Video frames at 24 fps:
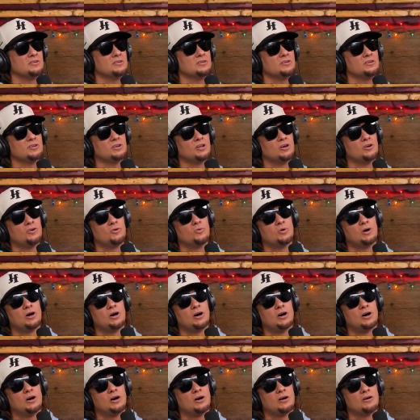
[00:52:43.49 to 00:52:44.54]
You know,
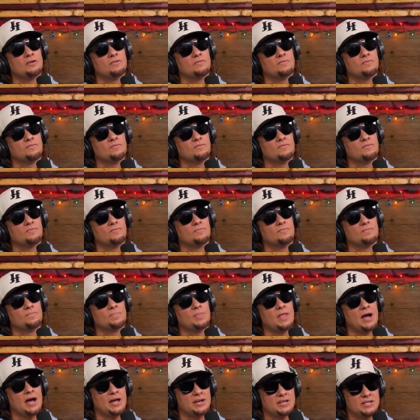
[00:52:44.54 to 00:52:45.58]
uh,
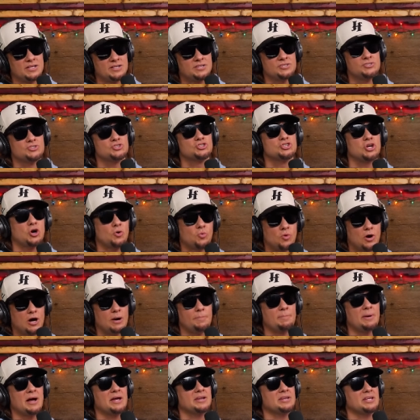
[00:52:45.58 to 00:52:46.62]
I need to show
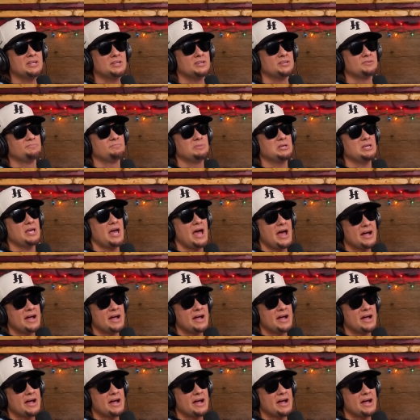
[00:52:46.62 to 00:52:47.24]
up. I need to be